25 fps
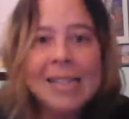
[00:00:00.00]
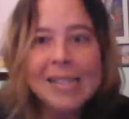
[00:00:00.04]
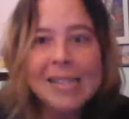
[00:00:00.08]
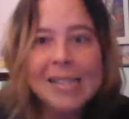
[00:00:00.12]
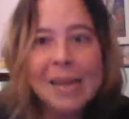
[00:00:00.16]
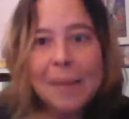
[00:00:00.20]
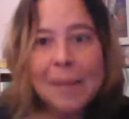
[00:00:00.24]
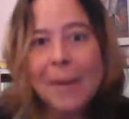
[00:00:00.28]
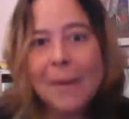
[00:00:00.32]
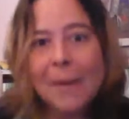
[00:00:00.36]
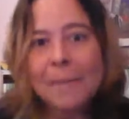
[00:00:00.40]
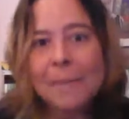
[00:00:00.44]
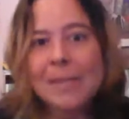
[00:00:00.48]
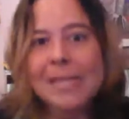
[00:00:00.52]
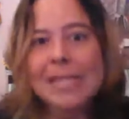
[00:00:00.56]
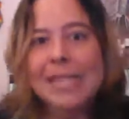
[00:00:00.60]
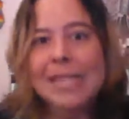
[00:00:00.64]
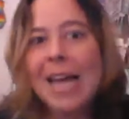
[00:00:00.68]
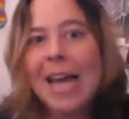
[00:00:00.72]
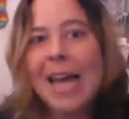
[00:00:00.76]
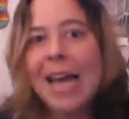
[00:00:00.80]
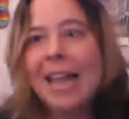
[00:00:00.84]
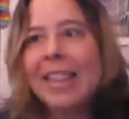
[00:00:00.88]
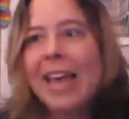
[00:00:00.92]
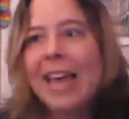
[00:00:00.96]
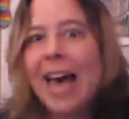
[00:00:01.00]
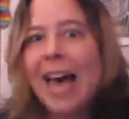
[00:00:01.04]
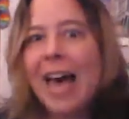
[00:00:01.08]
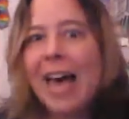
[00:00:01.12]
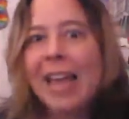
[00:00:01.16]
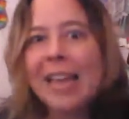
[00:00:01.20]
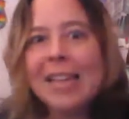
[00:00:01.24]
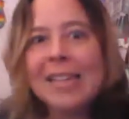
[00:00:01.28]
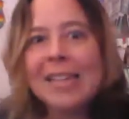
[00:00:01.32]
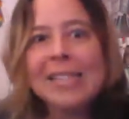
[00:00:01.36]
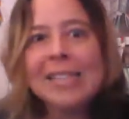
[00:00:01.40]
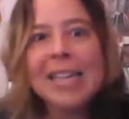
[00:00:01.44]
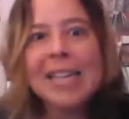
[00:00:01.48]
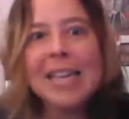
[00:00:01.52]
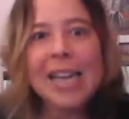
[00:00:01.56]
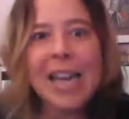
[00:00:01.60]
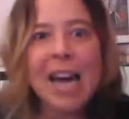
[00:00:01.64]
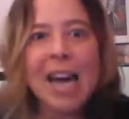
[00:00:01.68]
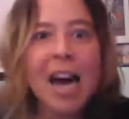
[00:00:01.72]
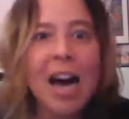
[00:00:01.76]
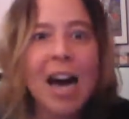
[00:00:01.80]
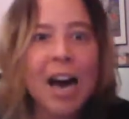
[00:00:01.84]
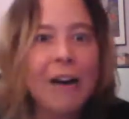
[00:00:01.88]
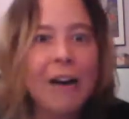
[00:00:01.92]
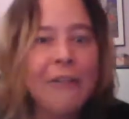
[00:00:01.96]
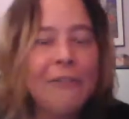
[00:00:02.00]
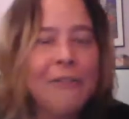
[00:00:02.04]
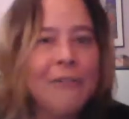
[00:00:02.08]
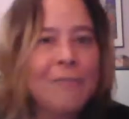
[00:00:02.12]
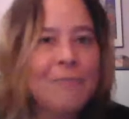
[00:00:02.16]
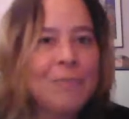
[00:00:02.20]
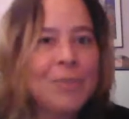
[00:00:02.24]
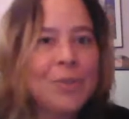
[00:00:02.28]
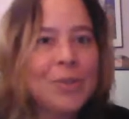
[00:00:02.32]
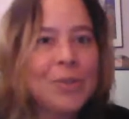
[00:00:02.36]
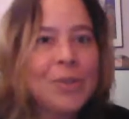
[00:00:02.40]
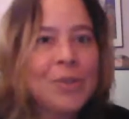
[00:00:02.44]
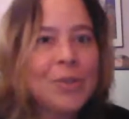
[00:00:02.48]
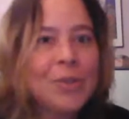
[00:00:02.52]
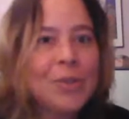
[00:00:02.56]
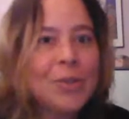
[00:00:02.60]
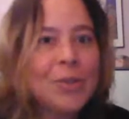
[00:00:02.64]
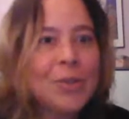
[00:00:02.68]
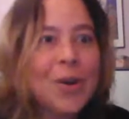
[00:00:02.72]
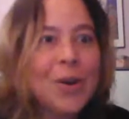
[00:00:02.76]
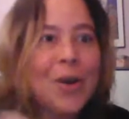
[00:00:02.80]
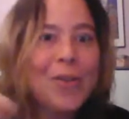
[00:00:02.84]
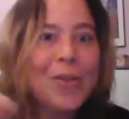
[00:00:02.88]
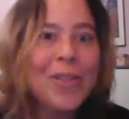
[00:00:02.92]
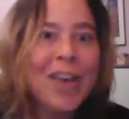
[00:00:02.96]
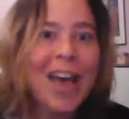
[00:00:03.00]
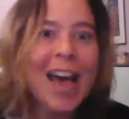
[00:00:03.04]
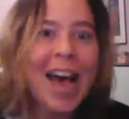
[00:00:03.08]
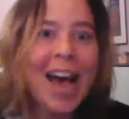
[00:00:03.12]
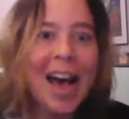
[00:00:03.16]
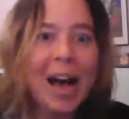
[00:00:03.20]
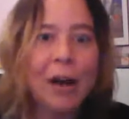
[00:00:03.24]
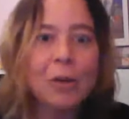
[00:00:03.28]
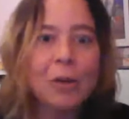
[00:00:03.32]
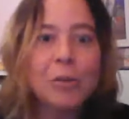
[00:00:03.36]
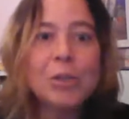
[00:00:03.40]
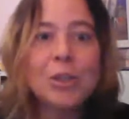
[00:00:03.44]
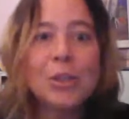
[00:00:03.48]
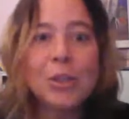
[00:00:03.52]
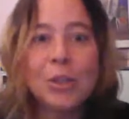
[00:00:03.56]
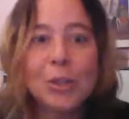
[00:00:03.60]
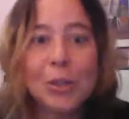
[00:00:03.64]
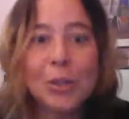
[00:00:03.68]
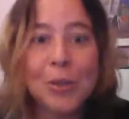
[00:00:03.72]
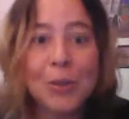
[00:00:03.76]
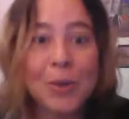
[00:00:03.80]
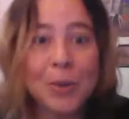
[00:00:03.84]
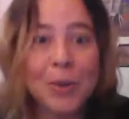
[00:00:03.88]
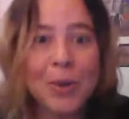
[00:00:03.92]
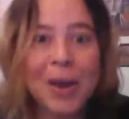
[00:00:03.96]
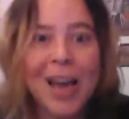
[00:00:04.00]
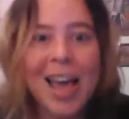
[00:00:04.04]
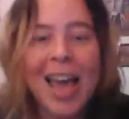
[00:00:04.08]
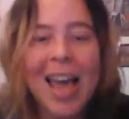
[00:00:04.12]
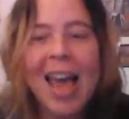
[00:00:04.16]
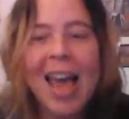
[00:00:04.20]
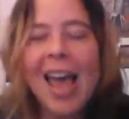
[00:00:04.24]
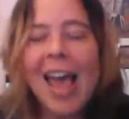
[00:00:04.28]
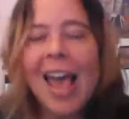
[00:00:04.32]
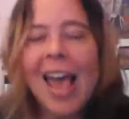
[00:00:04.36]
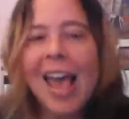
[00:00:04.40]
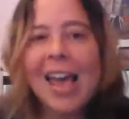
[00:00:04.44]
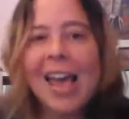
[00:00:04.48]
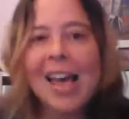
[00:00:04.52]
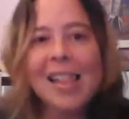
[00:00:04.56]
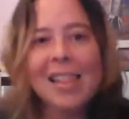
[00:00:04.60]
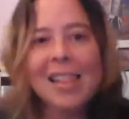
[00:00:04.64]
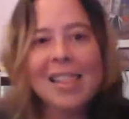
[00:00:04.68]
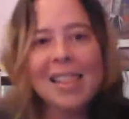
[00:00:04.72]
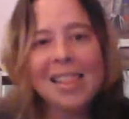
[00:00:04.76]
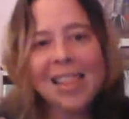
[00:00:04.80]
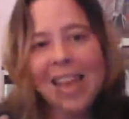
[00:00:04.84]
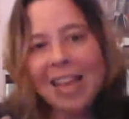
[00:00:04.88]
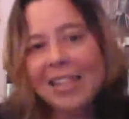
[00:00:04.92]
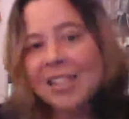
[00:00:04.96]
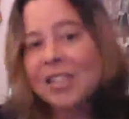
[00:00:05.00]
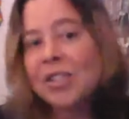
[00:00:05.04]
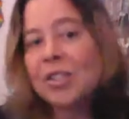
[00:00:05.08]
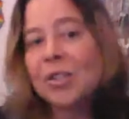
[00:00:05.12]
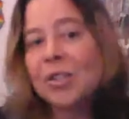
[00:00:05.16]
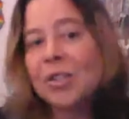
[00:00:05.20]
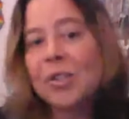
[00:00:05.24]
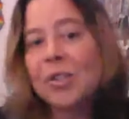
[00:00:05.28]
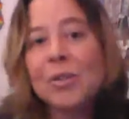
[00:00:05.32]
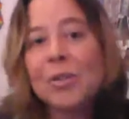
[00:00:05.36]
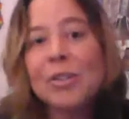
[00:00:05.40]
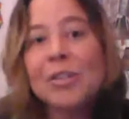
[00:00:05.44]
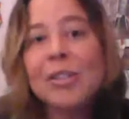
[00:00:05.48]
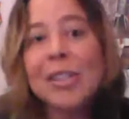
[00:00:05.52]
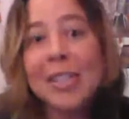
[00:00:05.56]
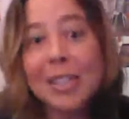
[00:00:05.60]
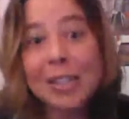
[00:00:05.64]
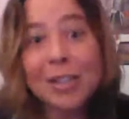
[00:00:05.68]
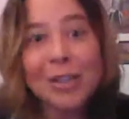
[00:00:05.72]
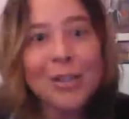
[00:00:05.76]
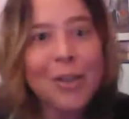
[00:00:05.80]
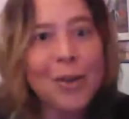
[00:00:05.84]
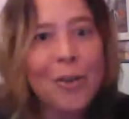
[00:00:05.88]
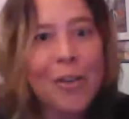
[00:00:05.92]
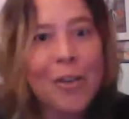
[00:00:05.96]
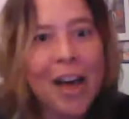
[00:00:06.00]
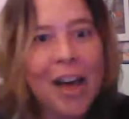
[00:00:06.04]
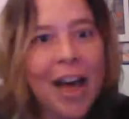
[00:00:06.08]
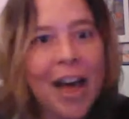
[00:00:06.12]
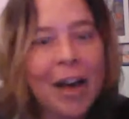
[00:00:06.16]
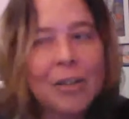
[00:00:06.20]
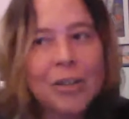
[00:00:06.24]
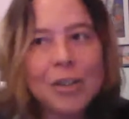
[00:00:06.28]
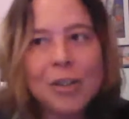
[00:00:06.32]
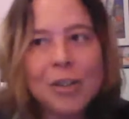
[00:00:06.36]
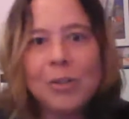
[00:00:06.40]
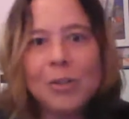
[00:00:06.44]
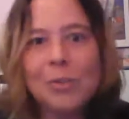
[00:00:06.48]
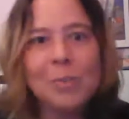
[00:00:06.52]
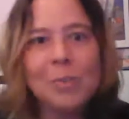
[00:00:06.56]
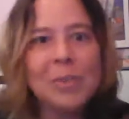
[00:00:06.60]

Some people say that it's enough to know the how-to, and that's true. You need to know the how-to.